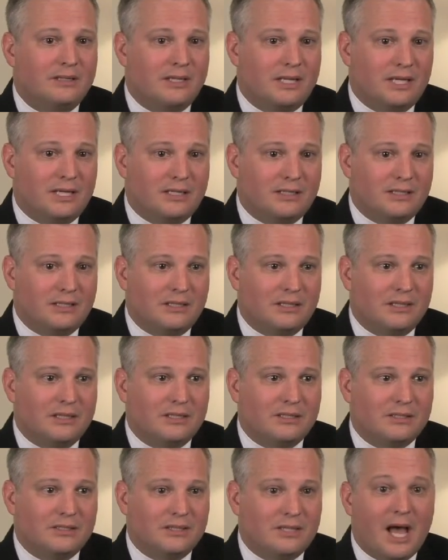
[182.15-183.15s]
It
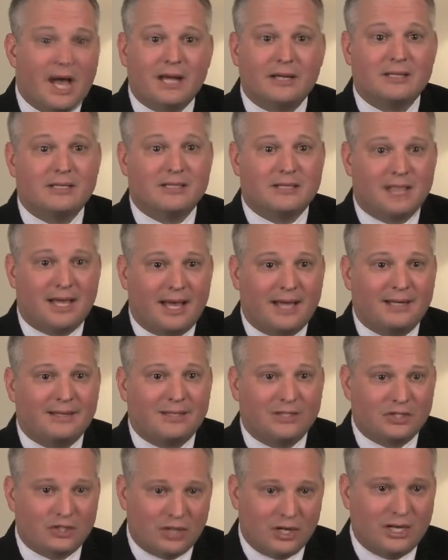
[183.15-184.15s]
is not
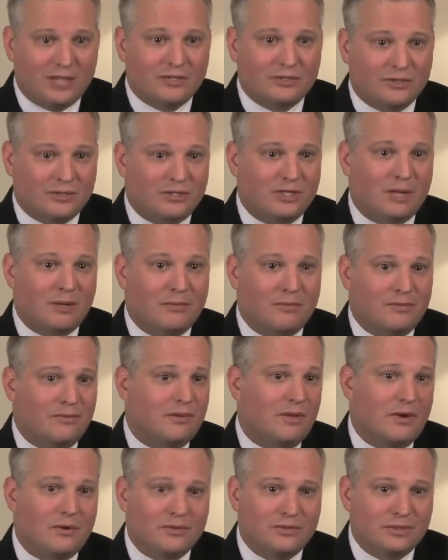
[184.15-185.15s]
designed to change the shape of
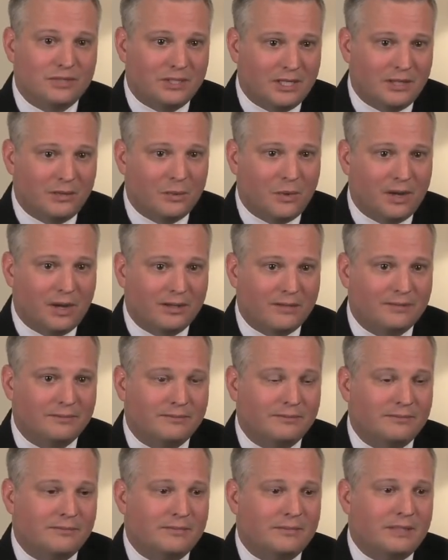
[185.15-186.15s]
the nose in any way.
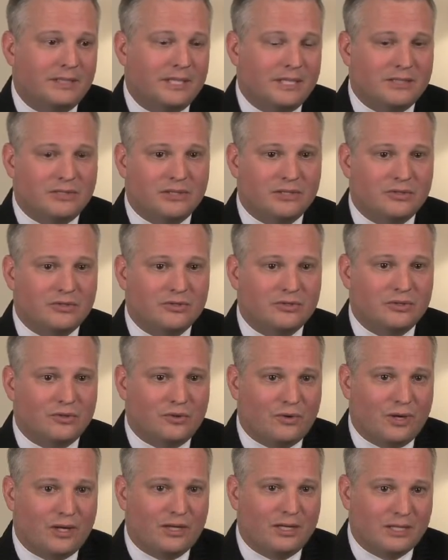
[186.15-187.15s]
Incisions are
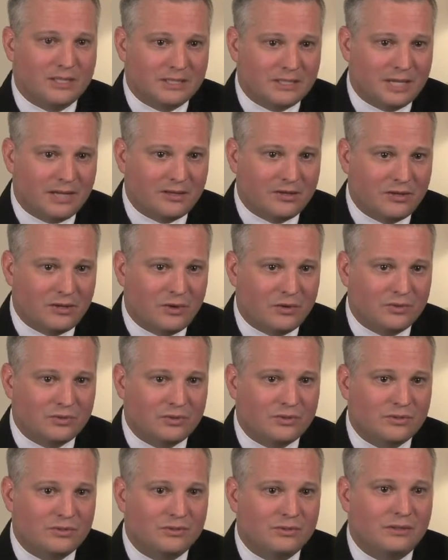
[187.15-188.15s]
created inside the
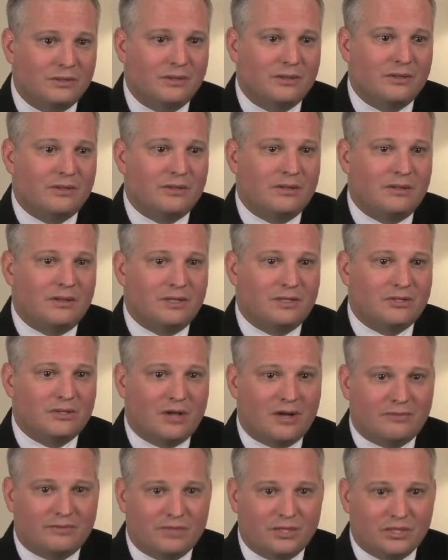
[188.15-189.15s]
nose. The
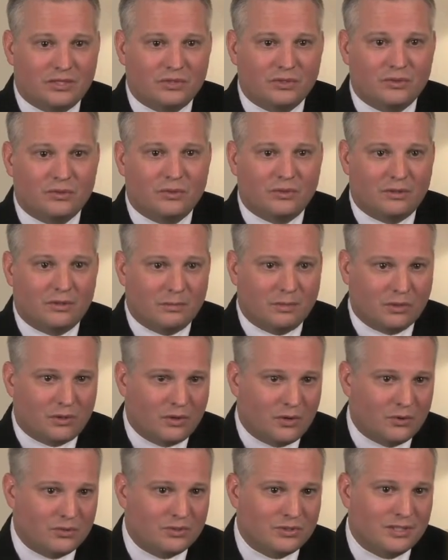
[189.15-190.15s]
soft tissue or the
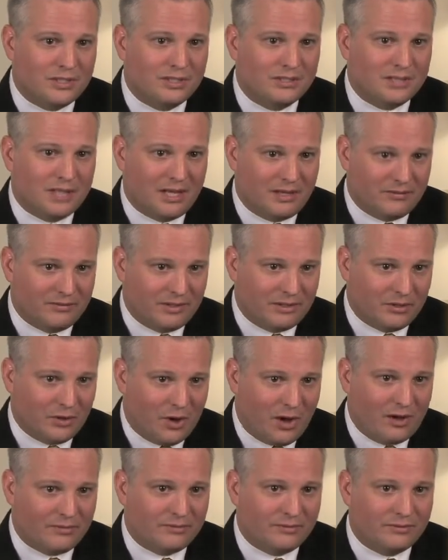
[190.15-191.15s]
mucosa is elevated
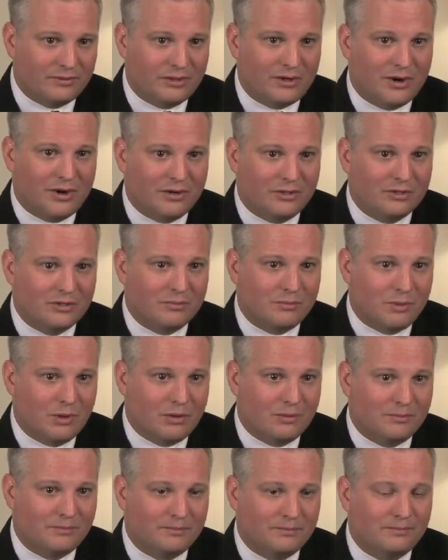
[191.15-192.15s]
off of the cartilage and
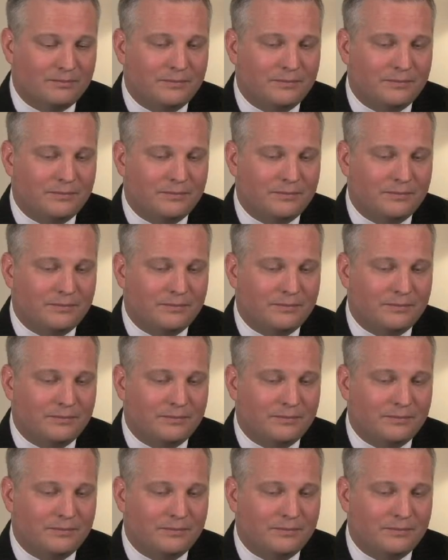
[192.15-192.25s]
bone